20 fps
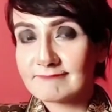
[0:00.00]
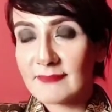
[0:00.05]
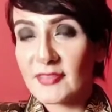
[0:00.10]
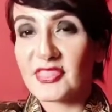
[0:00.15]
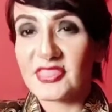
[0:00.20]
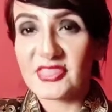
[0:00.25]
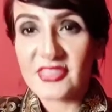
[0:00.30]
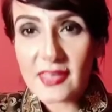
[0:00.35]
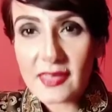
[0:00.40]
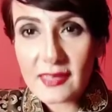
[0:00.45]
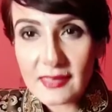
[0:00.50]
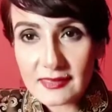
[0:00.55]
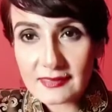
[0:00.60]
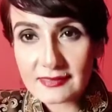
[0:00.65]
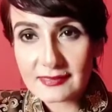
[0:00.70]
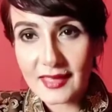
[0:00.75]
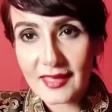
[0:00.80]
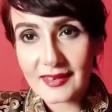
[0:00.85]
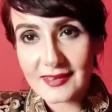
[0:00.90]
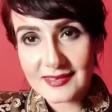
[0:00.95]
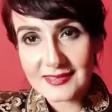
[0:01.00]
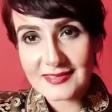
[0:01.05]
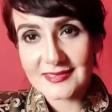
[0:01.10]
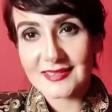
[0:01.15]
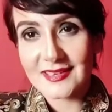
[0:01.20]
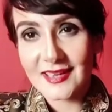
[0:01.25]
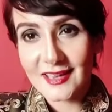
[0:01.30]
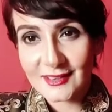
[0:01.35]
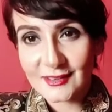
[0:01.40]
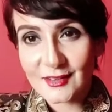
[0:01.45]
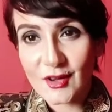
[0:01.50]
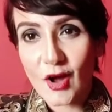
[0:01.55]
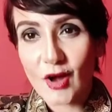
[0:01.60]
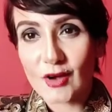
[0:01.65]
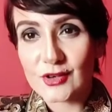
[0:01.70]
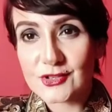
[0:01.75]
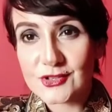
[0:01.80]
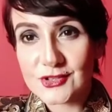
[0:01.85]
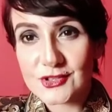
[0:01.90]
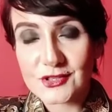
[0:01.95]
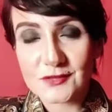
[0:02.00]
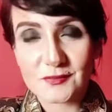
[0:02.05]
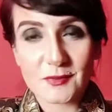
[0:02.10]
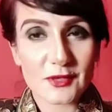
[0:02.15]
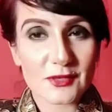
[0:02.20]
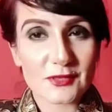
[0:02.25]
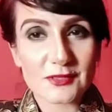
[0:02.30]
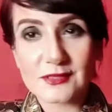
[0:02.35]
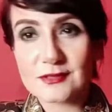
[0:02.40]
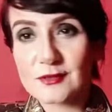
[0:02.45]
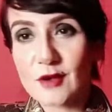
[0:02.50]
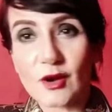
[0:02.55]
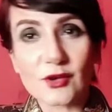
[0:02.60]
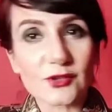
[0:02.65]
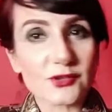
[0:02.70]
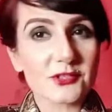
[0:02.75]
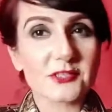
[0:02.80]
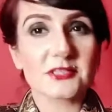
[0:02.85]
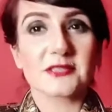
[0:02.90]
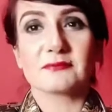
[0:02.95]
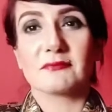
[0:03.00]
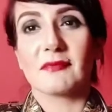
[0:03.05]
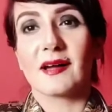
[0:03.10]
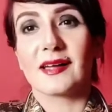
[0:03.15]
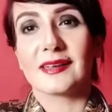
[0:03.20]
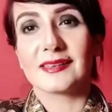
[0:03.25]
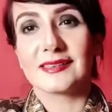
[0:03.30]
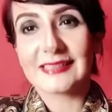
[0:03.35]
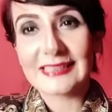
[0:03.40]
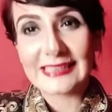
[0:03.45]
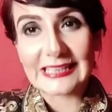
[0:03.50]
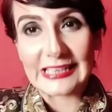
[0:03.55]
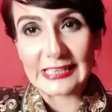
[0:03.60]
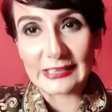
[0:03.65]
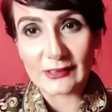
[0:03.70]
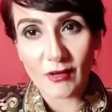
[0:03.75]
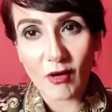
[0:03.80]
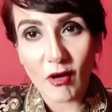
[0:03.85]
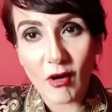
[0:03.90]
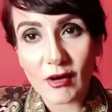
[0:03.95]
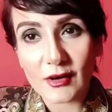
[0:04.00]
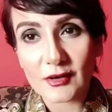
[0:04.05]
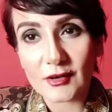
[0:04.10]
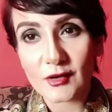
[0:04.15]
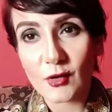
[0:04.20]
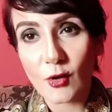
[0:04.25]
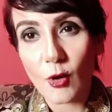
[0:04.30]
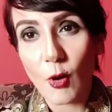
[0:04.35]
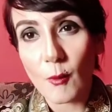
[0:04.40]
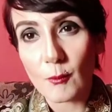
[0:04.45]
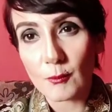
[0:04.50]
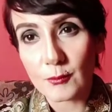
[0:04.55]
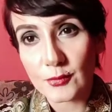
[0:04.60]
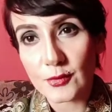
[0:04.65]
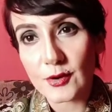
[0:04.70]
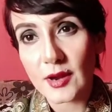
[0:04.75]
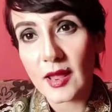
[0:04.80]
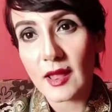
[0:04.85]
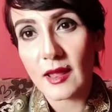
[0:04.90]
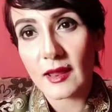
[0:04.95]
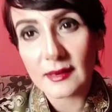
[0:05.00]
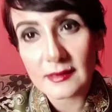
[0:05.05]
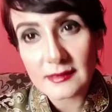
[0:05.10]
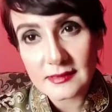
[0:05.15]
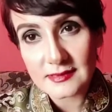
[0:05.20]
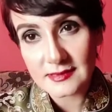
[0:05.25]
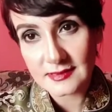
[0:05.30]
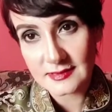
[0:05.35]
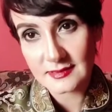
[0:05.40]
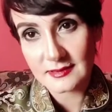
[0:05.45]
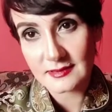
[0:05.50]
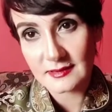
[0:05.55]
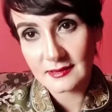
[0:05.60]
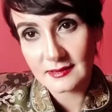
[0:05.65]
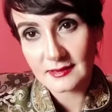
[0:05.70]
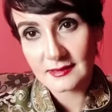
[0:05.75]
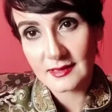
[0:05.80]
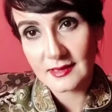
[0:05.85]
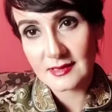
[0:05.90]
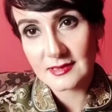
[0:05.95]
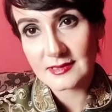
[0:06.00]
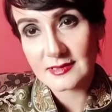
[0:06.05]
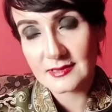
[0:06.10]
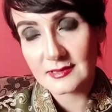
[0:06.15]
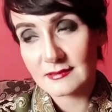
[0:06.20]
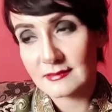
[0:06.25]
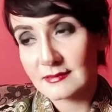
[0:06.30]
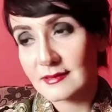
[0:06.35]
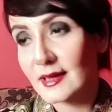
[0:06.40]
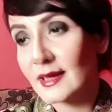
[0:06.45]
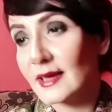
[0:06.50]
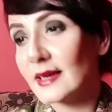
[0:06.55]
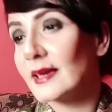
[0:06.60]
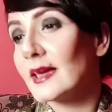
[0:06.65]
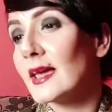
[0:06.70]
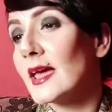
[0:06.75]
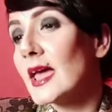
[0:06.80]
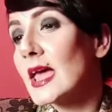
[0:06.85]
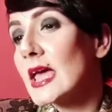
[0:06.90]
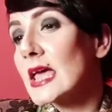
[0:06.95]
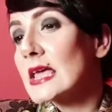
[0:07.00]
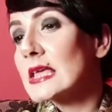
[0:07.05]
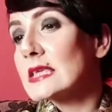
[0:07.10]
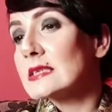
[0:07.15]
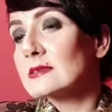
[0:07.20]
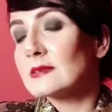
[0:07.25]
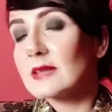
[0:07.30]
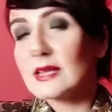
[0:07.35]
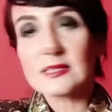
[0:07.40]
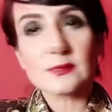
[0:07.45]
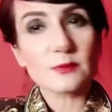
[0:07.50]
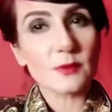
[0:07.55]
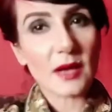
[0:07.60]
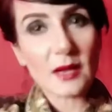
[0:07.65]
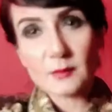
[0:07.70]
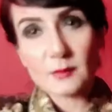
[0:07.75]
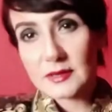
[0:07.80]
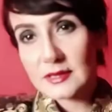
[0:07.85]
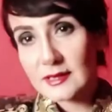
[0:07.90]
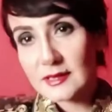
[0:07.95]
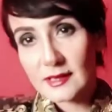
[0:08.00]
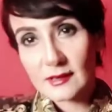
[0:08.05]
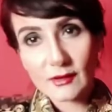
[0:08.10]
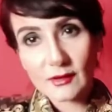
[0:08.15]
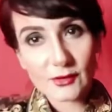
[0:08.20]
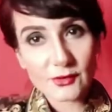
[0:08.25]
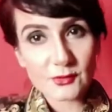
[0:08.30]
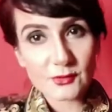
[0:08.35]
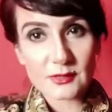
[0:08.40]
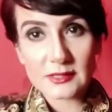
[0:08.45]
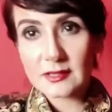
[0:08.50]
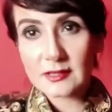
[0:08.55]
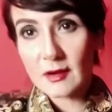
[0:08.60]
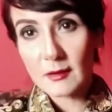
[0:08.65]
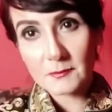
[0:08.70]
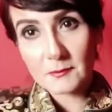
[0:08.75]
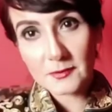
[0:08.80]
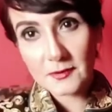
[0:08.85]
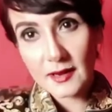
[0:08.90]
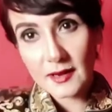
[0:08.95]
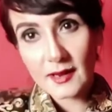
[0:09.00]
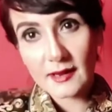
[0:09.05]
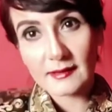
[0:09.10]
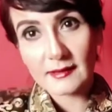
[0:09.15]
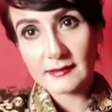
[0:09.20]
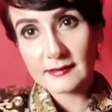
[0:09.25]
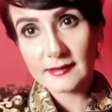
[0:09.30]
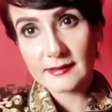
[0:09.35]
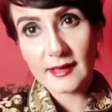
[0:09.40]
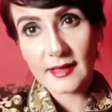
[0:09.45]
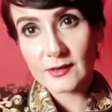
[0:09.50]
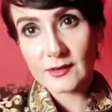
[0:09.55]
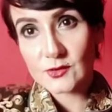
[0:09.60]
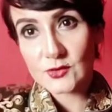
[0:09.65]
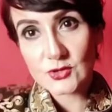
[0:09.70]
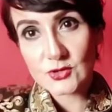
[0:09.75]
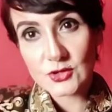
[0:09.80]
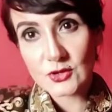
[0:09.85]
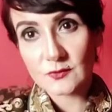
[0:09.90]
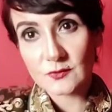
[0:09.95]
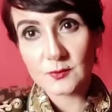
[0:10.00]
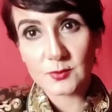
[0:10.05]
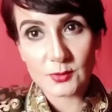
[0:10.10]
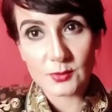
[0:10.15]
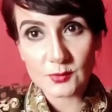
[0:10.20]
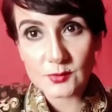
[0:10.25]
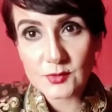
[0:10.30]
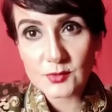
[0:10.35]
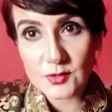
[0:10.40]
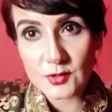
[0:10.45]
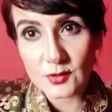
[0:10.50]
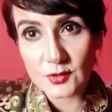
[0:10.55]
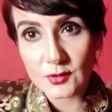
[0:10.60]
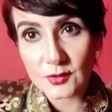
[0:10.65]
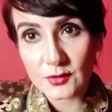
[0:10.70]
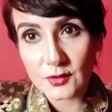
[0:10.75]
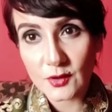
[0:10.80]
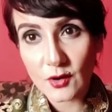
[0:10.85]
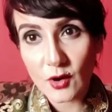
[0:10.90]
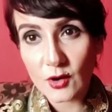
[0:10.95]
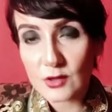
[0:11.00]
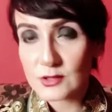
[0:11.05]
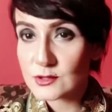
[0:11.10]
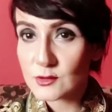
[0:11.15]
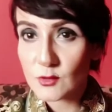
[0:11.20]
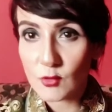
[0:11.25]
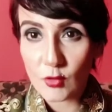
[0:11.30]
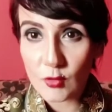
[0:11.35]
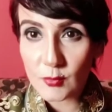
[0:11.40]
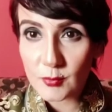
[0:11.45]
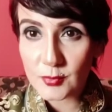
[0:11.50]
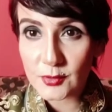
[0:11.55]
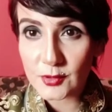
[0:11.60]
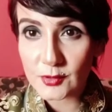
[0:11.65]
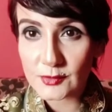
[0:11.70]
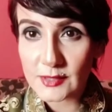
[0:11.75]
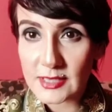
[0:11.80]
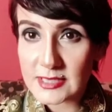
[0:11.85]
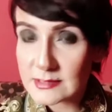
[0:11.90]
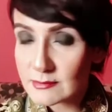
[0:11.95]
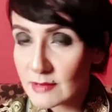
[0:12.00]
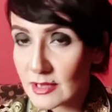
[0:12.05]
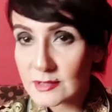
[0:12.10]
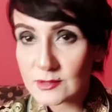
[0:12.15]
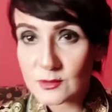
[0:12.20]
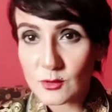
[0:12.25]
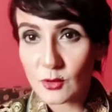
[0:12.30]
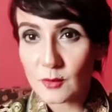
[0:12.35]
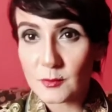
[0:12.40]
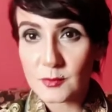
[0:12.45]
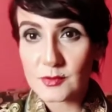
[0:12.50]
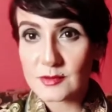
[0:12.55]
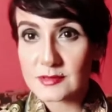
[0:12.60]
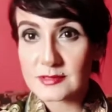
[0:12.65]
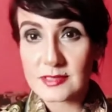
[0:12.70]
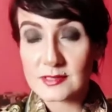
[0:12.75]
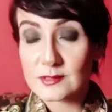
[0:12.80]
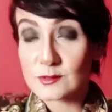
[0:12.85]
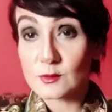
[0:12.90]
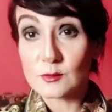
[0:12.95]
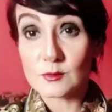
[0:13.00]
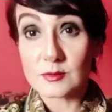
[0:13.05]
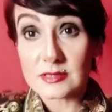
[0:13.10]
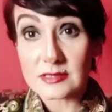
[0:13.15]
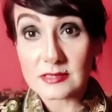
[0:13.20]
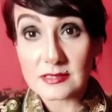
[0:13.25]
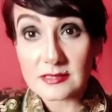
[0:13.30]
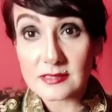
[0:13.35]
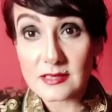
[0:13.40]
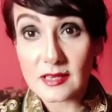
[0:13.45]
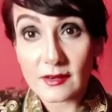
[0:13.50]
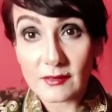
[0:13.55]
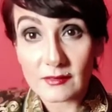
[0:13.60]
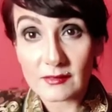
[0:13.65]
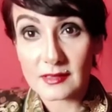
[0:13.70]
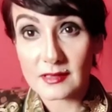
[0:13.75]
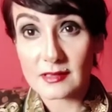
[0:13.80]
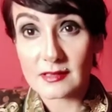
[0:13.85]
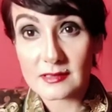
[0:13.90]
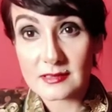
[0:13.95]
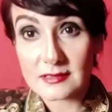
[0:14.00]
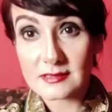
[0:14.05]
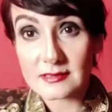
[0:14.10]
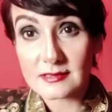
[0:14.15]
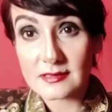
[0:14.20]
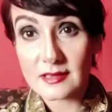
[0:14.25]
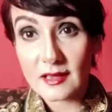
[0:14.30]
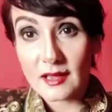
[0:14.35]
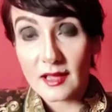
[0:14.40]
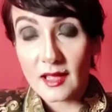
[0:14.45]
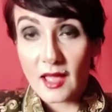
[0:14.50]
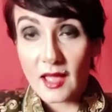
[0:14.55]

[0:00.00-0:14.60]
thing that is the unconscious, because conscious mind cannot comprehend this, okay? So that's why we cannot really comprehend the energy of Pluto or Scorpio. That's why Scorpions are so mysterious.